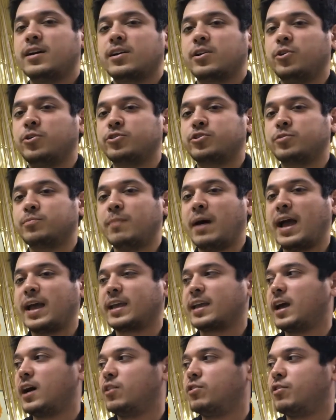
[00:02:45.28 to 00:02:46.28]
Coach
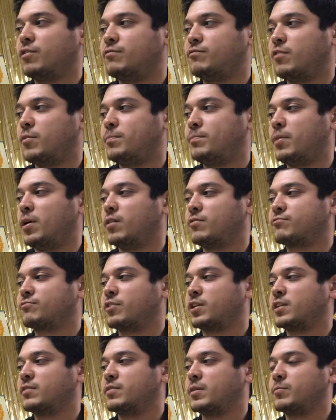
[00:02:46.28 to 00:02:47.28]
Mike held the football in
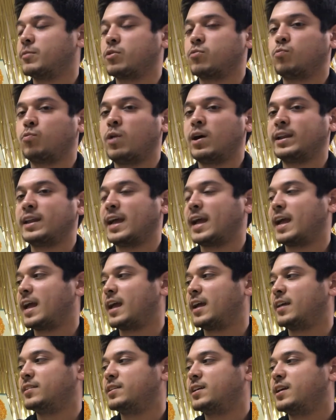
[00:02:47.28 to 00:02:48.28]
front of him with one
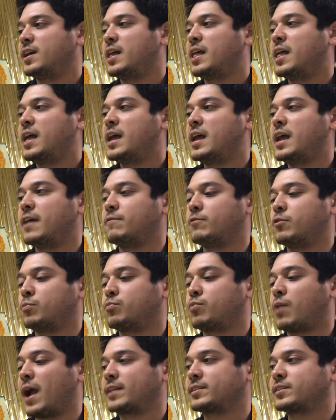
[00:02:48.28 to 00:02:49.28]
hand. If you
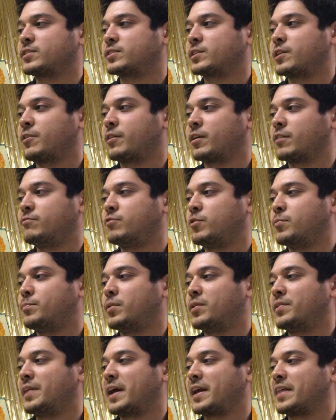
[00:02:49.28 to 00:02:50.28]
practice carrying a
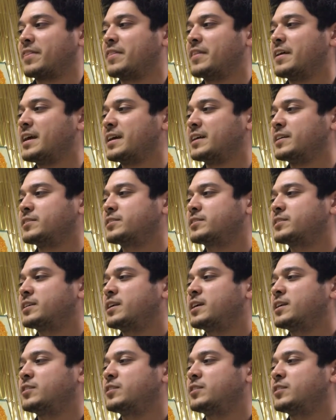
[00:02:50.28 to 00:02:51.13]
football like this,